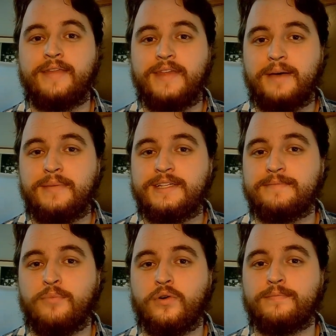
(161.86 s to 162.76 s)
And that makes
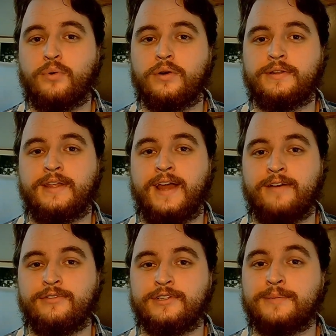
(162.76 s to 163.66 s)
it more important than
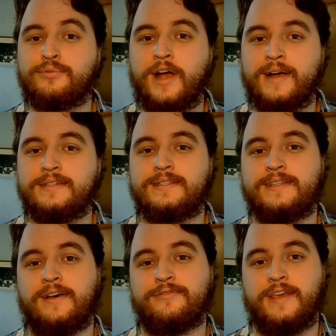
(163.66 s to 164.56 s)
ever to practice
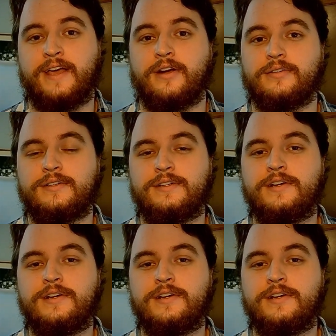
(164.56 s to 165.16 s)
self-care.